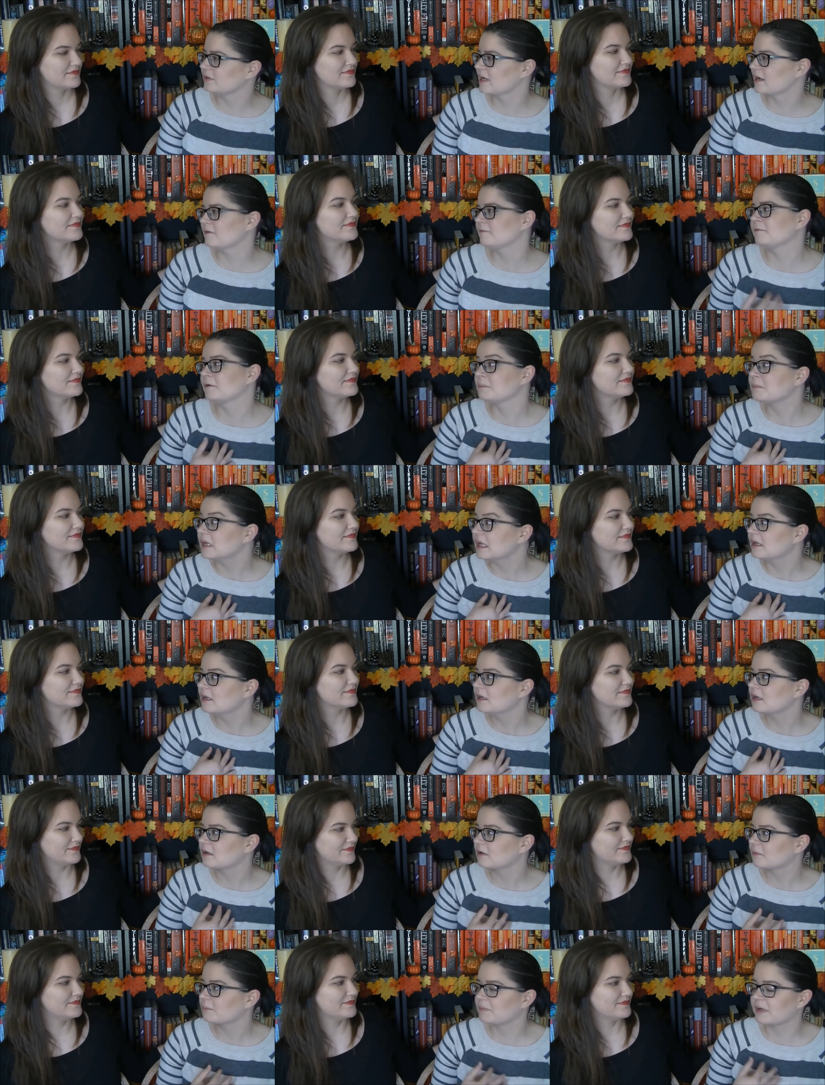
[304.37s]
Speaker 1: out for me,
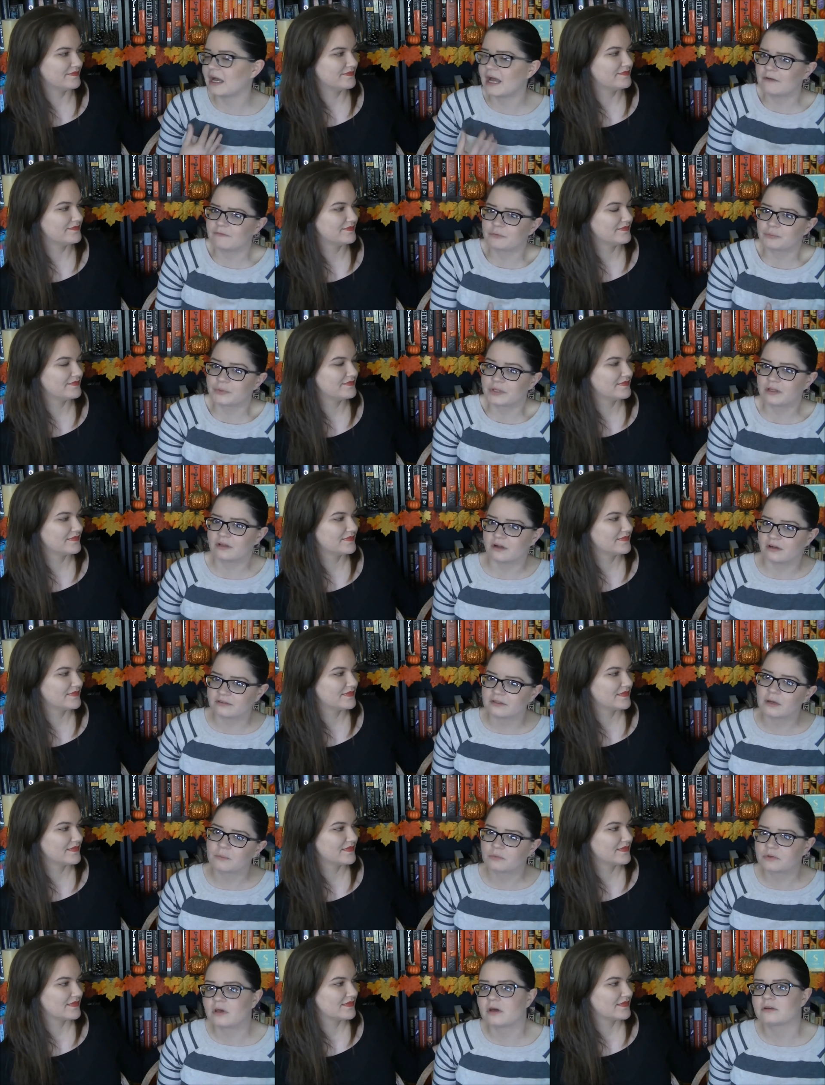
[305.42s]
mm-hmm. but I have a really hard time
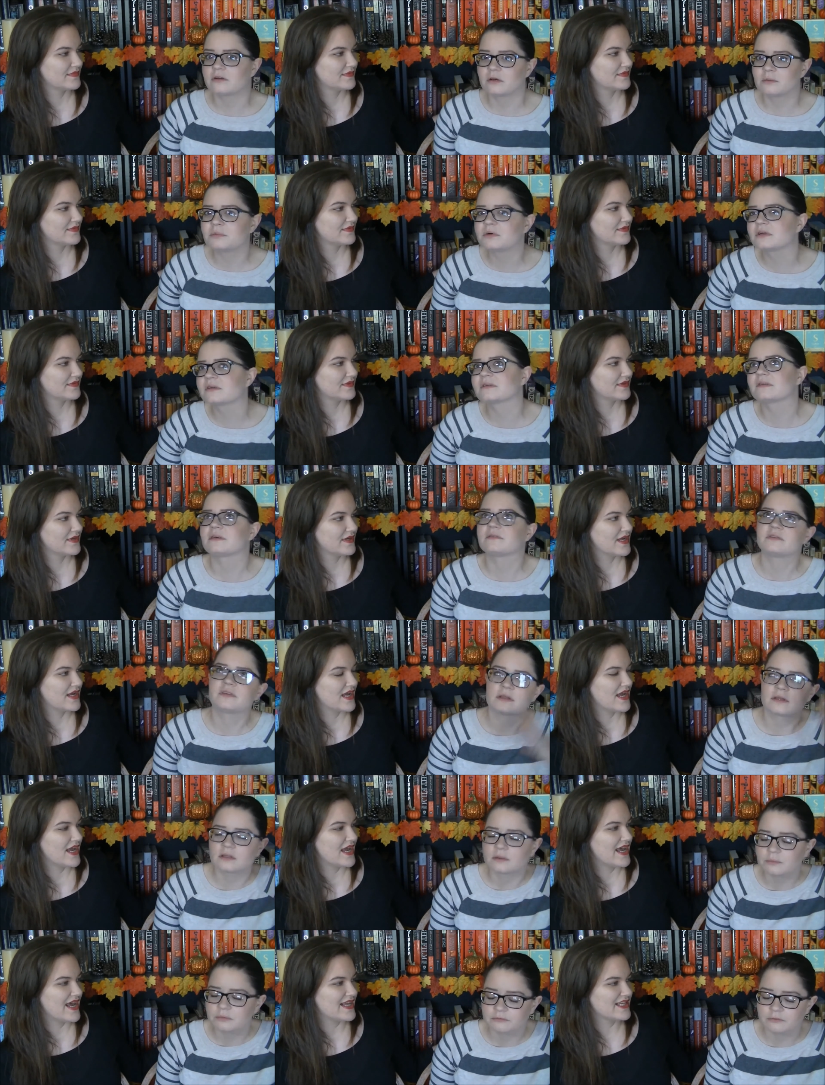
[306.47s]
with audiobooks. I've said
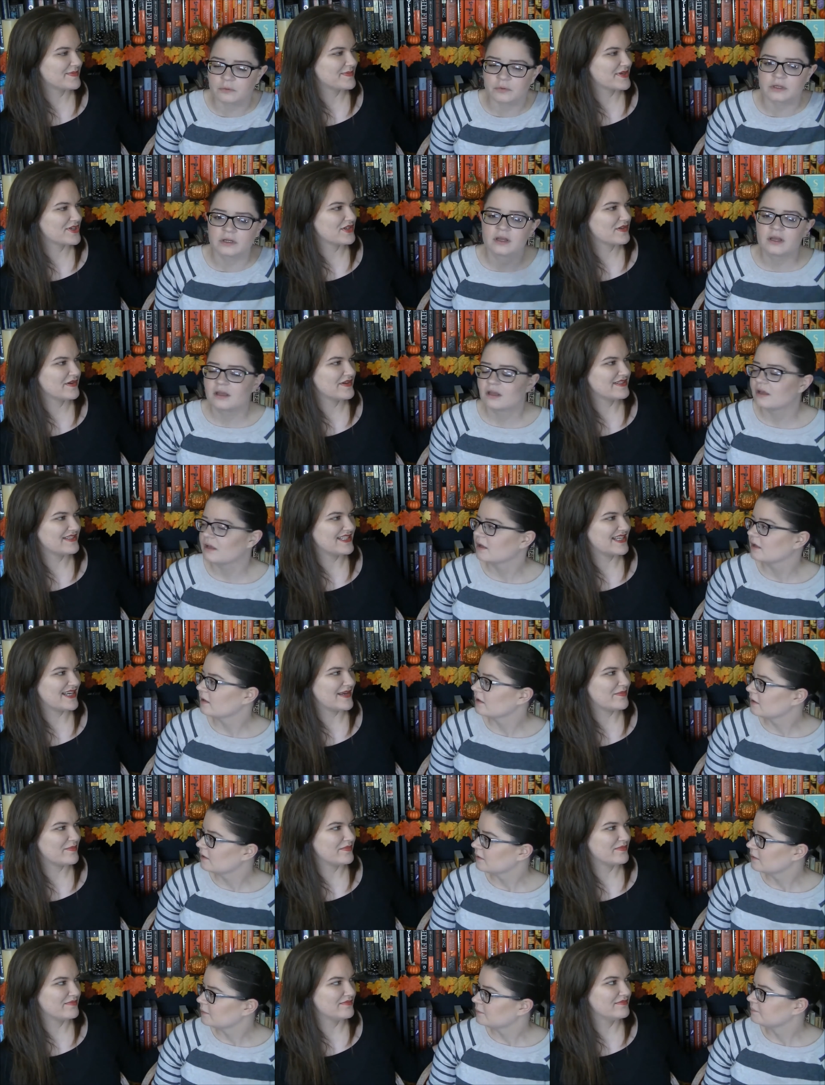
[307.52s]
that before.
Speaker 2: Especially with deep
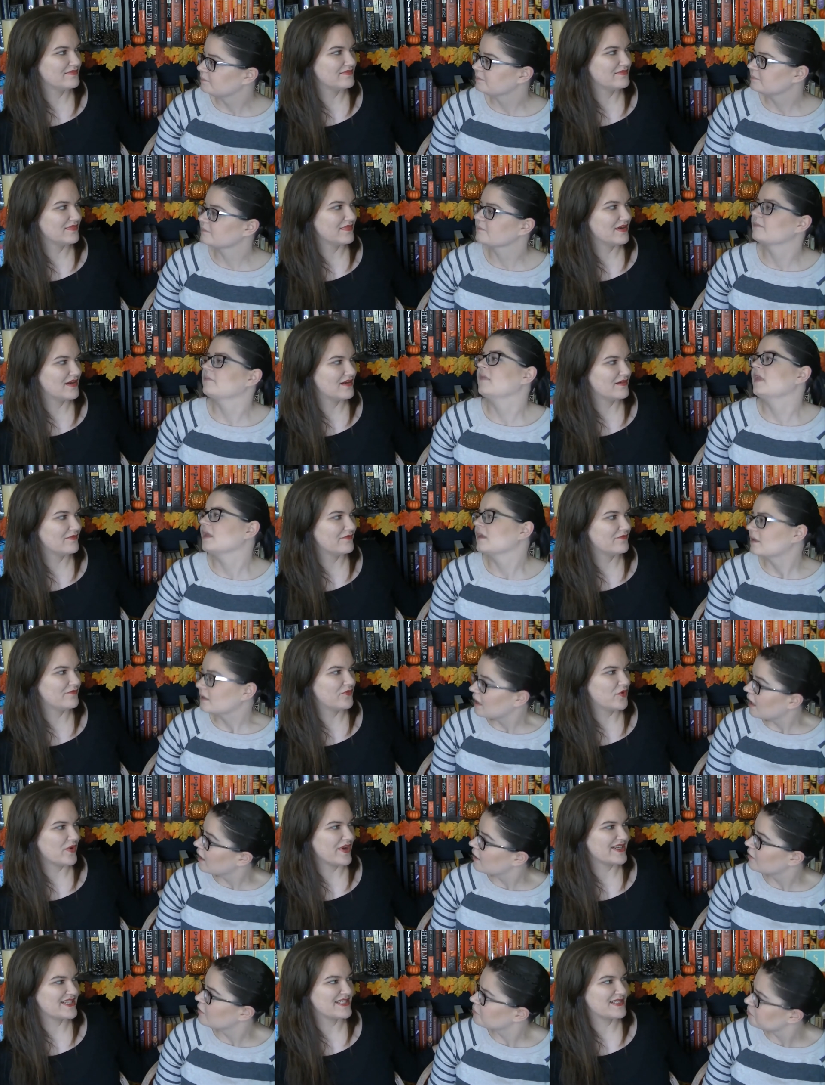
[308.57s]

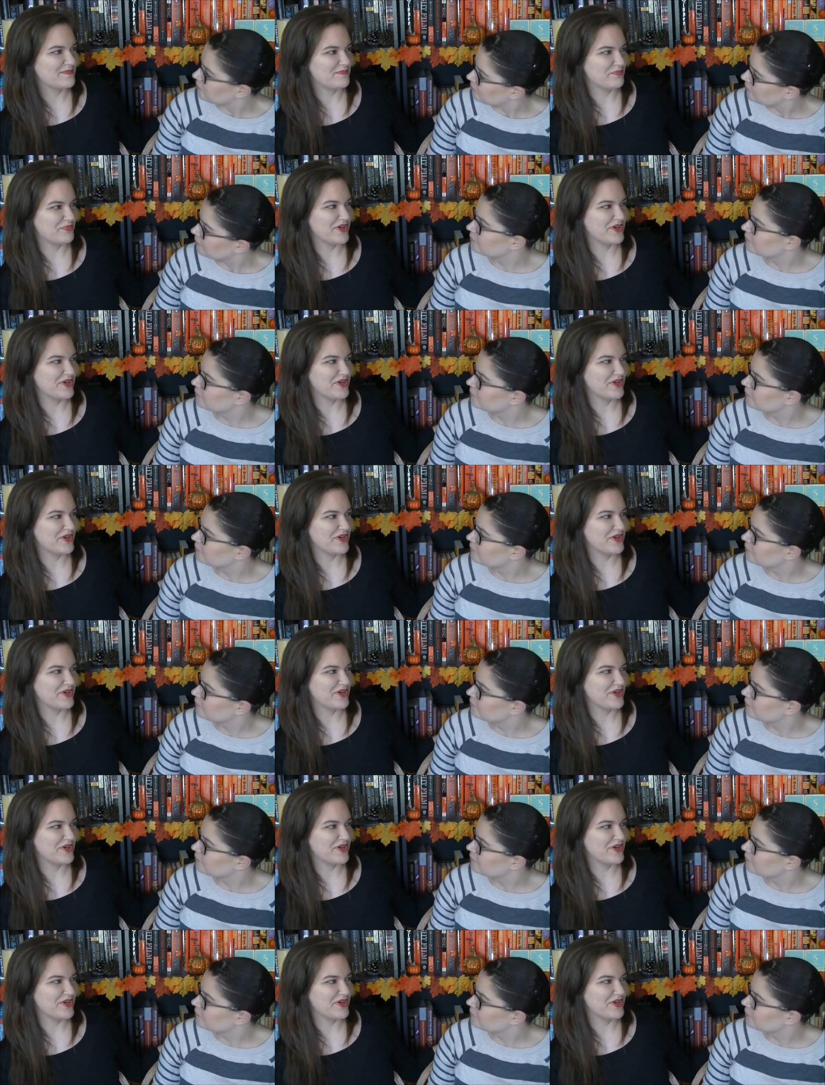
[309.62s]
voiced